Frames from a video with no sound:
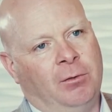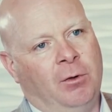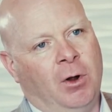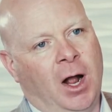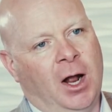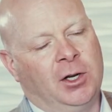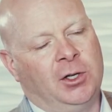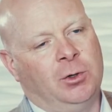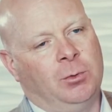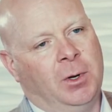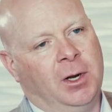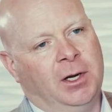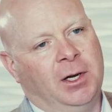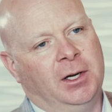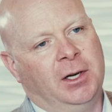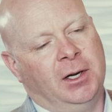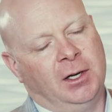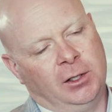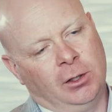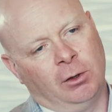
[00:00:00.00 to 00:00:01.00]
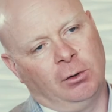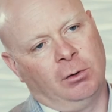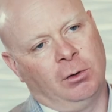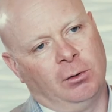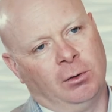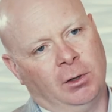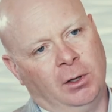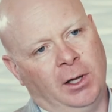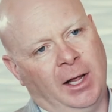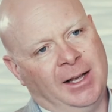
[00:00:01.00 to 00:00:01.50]
graduated and you're
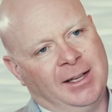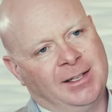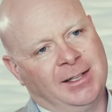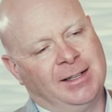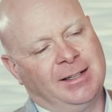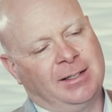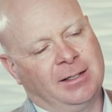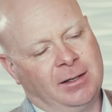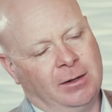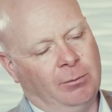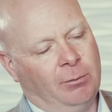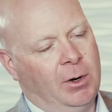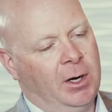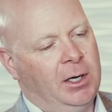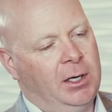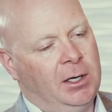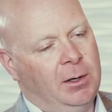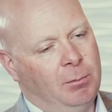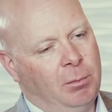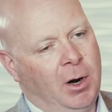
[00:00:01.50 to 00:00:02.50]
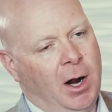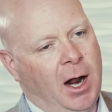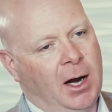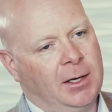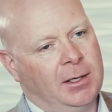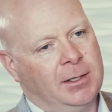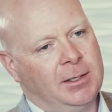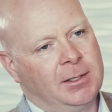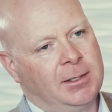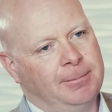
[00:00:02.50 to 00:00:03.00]
licensed and ready to
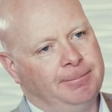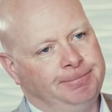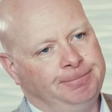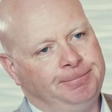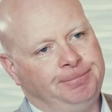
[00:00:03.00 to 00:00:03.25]
practice.